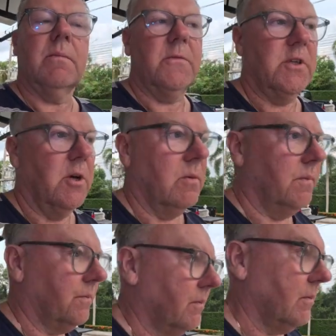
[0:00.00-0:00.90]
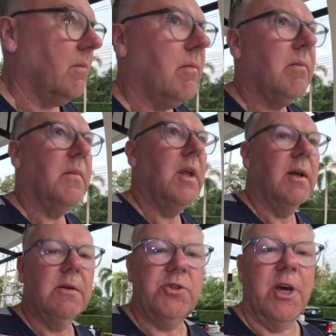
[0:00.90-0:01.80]
So
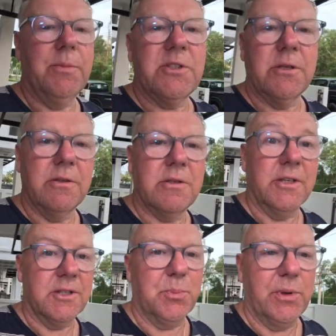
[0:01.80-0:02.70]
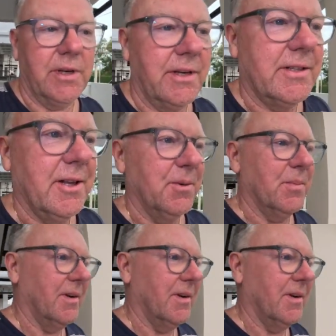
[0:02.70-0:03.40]
Jameson's has appeased them